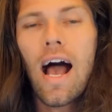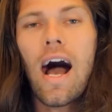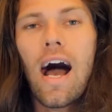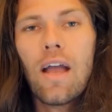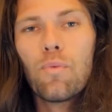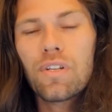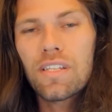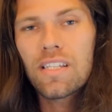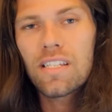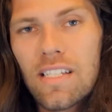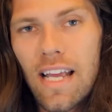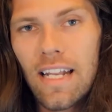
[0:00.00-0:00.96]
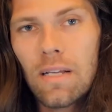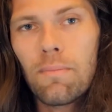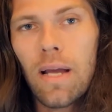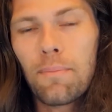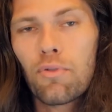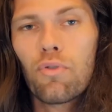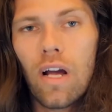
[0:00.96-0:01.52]
I was setting my
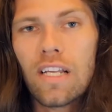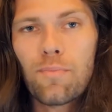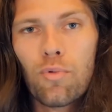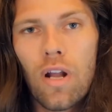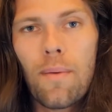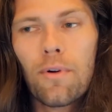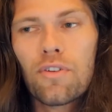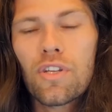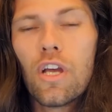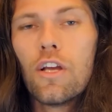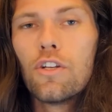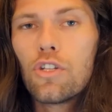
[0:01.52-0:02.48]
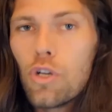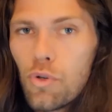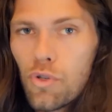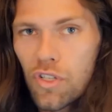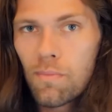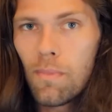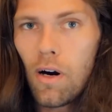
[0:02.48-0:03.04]
price parameters too
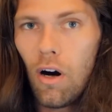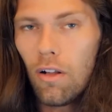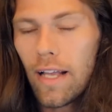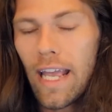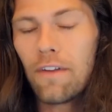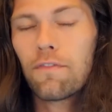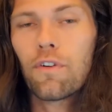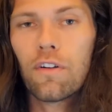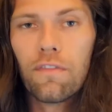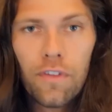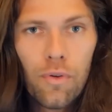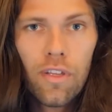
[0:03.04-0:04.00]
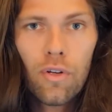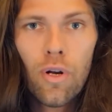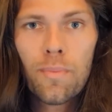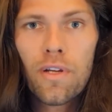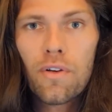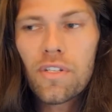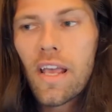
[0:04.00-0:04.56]
small. And for a few of the
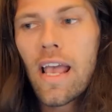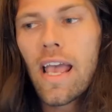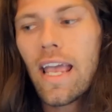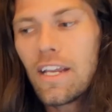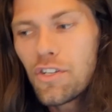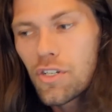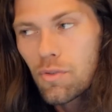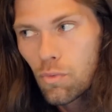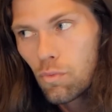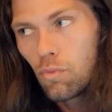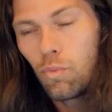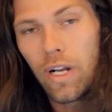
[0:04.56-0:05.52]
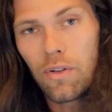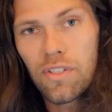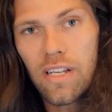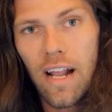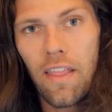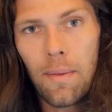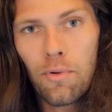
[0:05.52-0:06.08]
cryptos, it just went
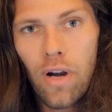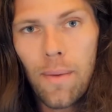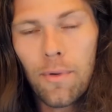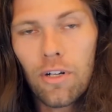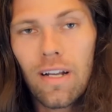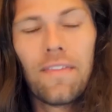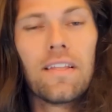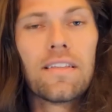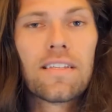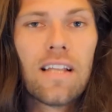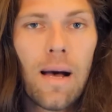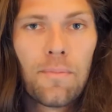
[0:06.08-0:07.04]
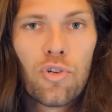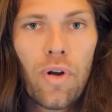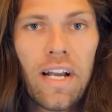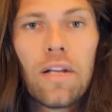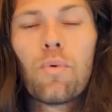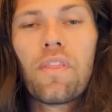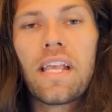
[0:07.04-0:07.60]
outside of that parameter and then stopped
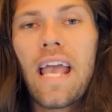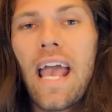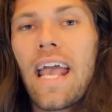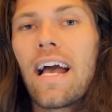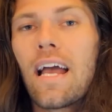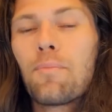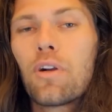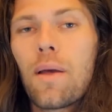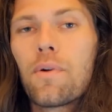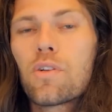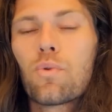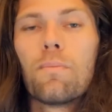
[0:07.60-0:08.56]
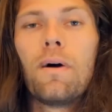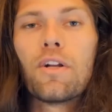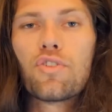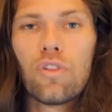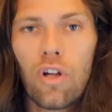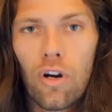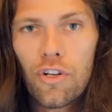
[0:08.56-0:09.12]
trading where the AI parameters were much
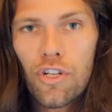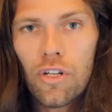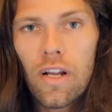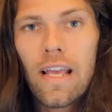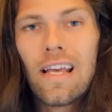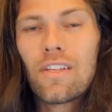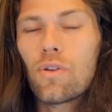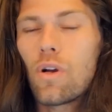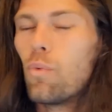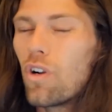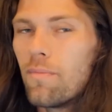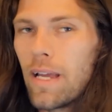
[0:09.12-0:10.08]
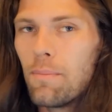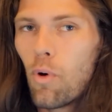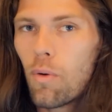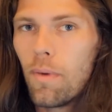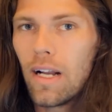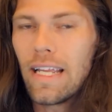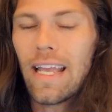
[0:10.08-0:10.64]
larger. So I would have made more
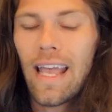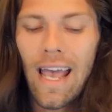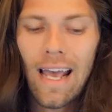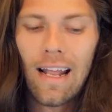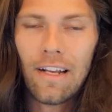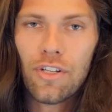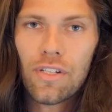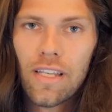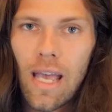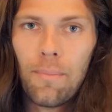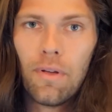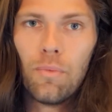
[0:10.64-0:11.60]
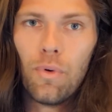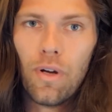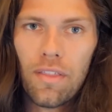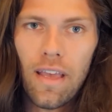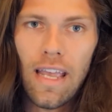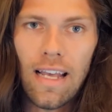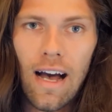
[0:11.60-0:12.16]
money had I just kept it
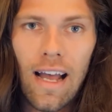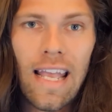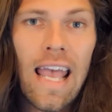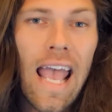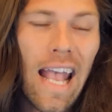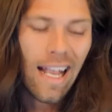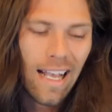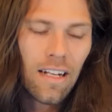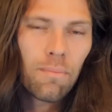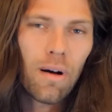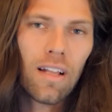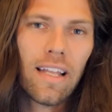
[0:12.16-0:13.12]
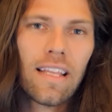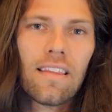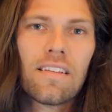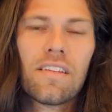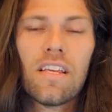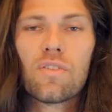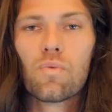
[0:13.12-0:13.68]
with AI. And a bot like
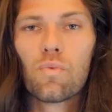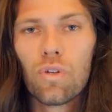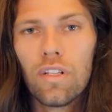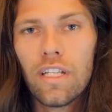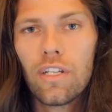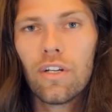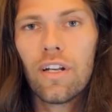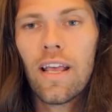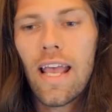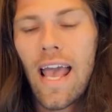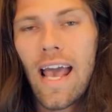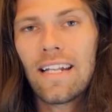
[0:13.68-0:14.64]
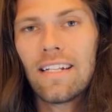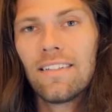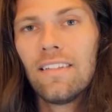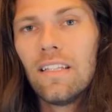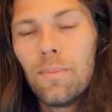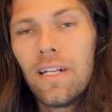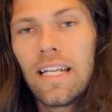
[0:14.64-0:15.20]
this is really good at
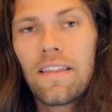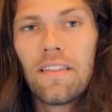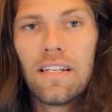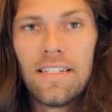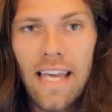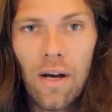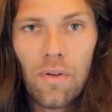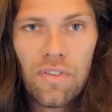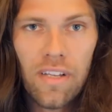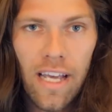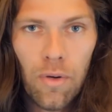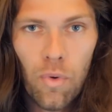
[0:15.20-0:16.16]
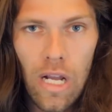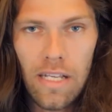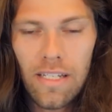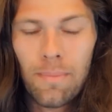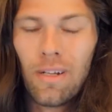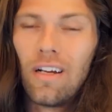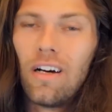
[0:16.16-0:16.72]
limiting the downside
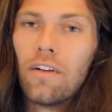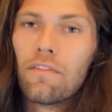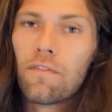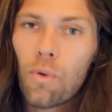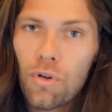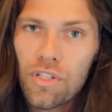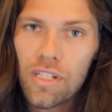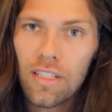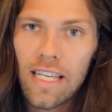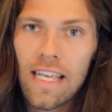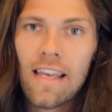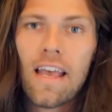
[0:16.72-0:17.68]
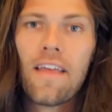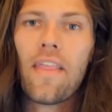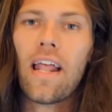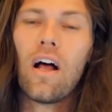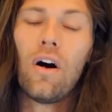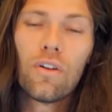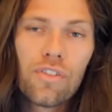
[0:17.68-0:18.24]
risk. But unfortunately,
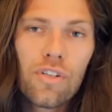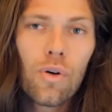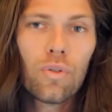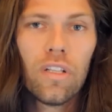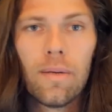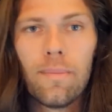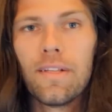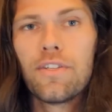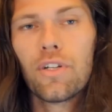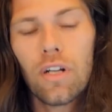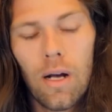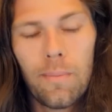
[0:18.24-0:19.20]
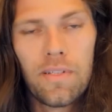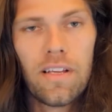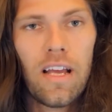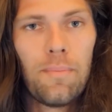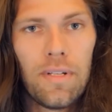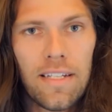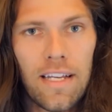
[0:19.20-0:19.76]
that also limits your
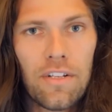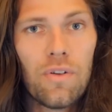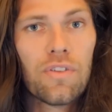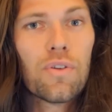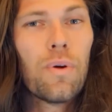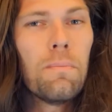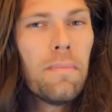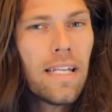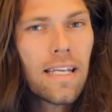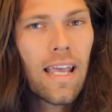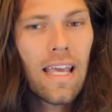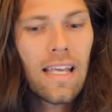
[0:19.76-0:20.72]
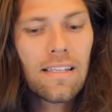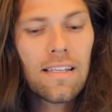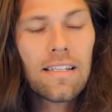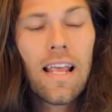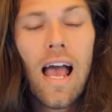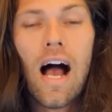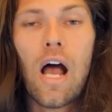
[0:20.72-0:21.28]
upside potential. So in many cases,
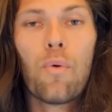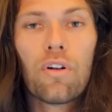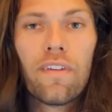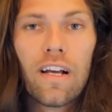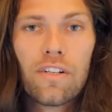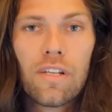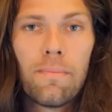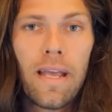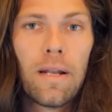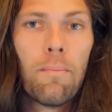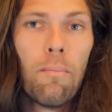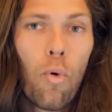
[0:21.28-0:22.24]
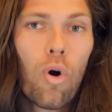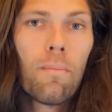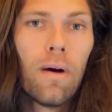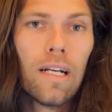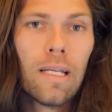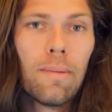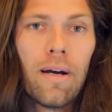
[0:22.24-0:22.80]
I would have actually made more
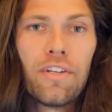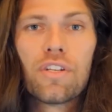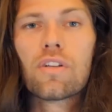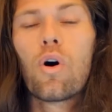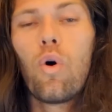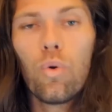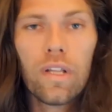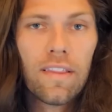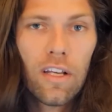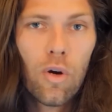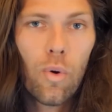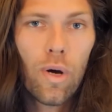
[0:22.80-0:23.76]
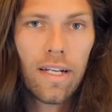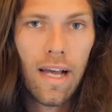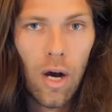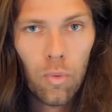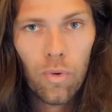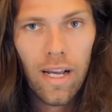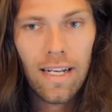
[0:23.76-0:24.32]
money by just holding the coin
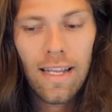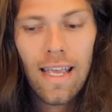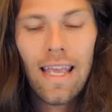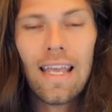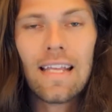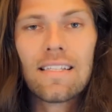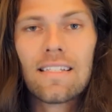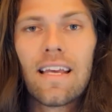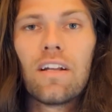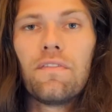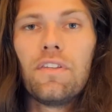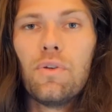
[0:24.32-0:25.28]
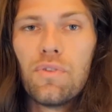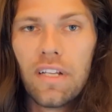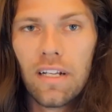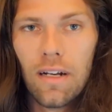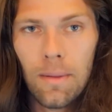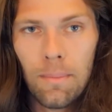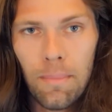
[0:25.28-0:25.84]
outright instead of
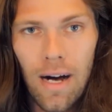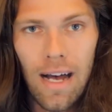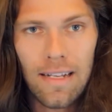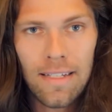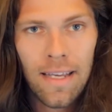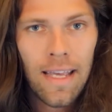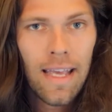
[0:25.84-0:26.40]
using a bot.